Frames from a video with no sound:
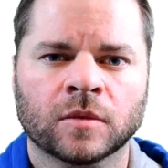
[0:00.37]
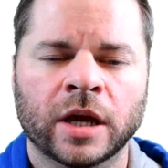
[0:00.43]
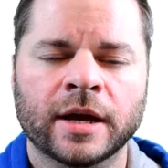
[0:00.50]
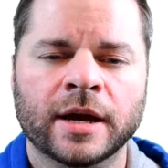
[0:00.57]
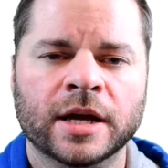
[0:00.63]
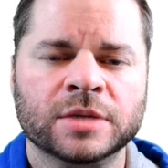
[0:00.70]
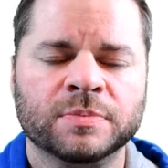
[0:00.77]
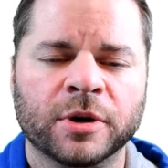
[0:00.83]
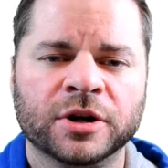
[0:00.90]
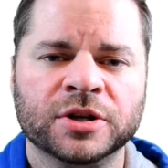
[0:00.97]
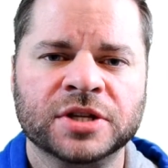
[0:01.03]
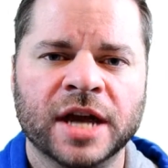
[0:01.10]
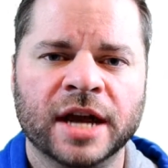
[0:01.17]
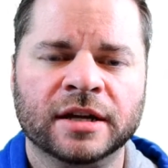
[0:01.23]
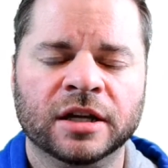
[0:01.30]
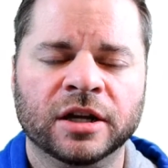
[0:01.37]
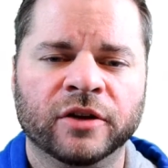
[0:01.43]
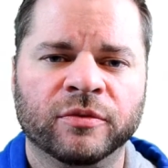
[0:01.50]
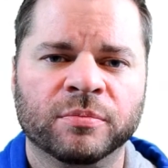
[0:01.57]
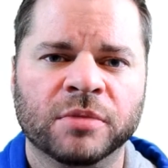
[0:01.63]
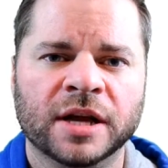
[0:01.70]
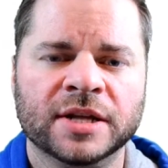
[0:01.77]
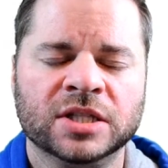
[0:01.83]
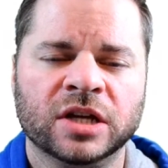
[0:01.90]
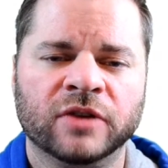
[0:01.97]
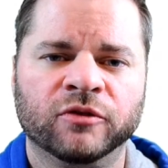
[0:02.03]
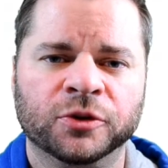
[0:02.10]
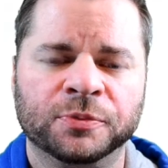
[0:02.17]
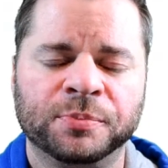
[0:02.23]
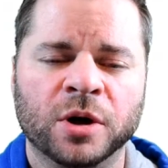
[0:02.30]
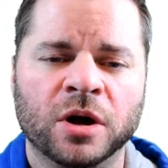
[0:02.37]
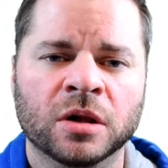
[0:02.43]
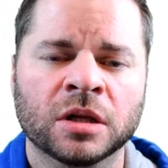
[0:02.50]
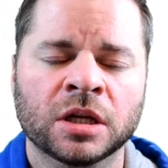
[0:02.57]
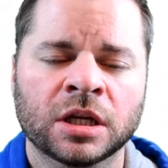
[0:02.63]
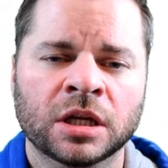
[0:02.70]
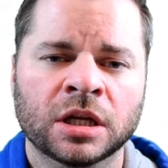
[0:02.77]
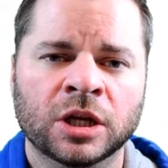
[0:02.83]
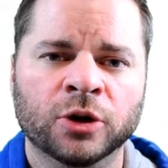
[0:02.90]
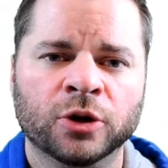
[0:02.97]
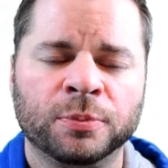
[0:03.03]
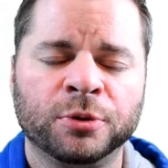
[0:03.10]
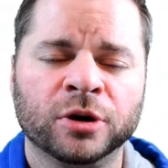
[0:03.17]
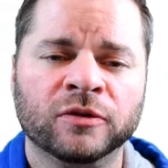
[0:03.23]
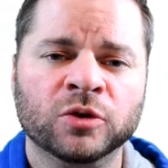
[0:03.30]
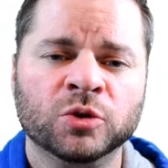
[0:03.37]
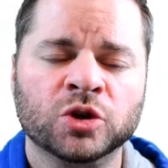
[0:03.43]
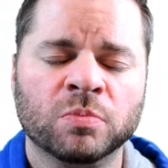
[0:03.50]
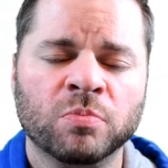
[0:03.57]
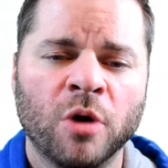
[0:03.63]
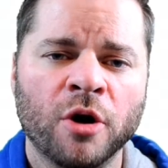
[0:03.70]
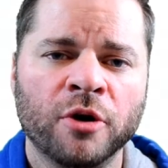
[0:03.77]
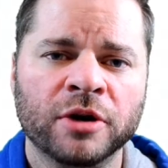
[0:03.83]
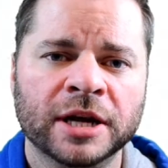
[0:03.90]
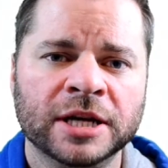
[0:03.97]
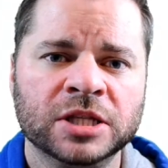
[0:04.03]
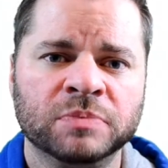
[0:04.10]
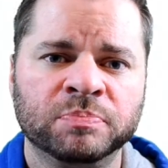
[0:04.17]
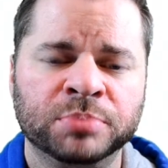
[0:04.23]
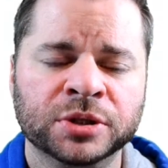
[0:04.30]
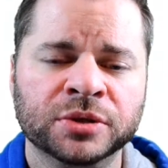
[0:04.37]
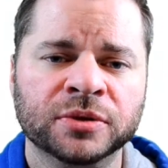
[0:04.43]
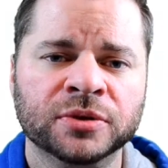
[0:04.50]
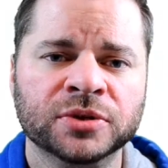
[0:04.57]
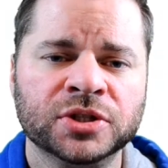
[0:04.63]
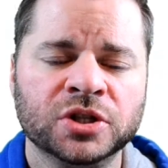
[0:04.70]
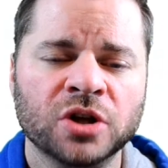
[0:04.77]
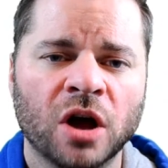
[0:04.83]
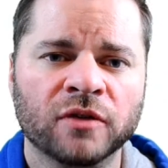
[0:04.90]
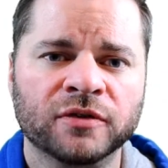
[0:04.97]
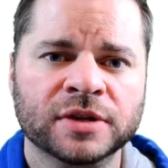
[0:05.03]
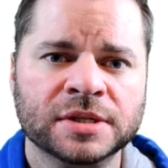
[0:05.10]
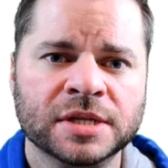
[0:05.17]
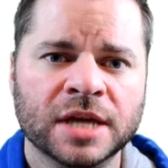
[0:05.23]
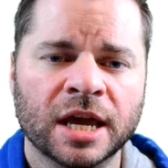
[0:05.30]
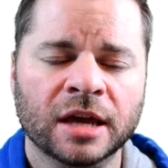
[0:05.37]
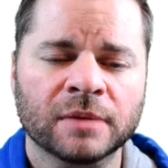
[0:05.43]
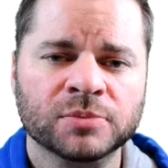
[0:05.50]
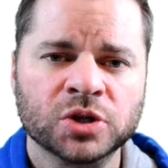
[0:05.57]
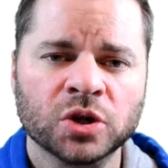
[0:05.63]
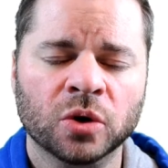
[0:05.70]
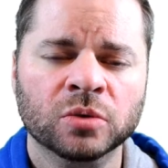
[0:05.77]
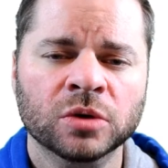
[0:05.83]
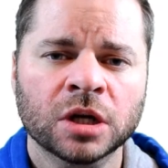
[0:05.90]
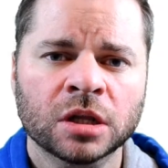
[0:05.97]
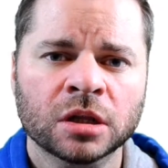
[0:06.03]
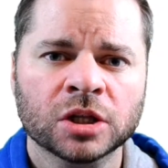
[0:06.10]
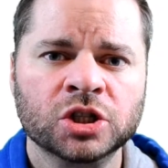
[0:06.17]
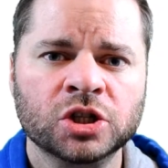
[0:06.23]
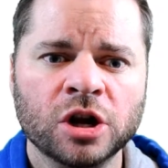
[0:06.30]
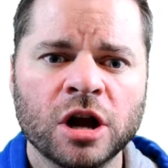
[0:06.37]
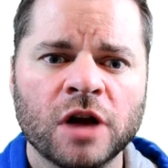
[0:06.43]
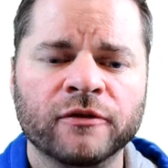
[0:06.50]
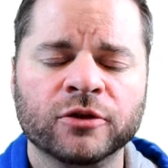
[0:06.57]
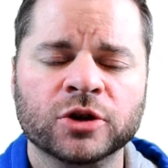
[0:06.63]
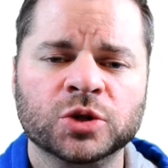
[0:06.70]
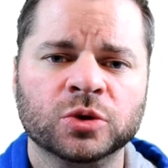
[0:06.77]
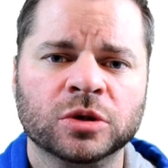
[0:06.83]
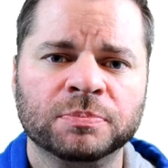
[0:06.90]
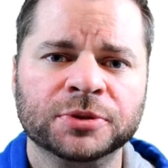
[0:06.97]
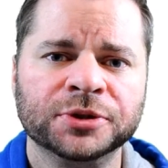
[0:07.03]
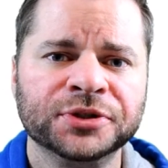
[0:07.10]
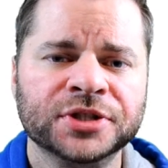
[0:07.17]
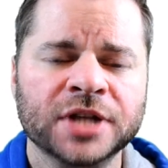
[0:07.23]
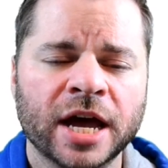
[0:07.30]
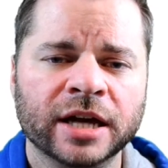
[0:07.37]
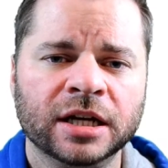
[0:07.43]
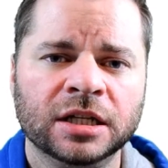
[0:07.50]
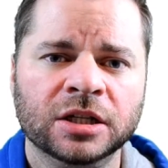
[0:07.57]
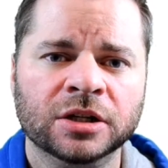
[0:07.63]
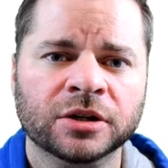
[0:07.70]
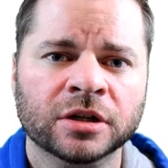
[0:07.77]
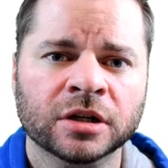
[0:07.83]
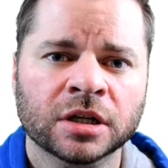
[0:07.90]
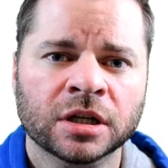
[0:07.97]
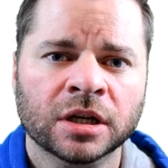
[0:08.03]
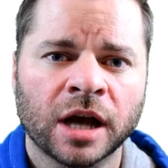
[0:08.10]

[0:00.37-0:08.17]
Hey guys, Marcus Katkin here from Blindside Football, here to preview tomorrow night's Bills-Dolphins game. So let's start off first with the Bills side here.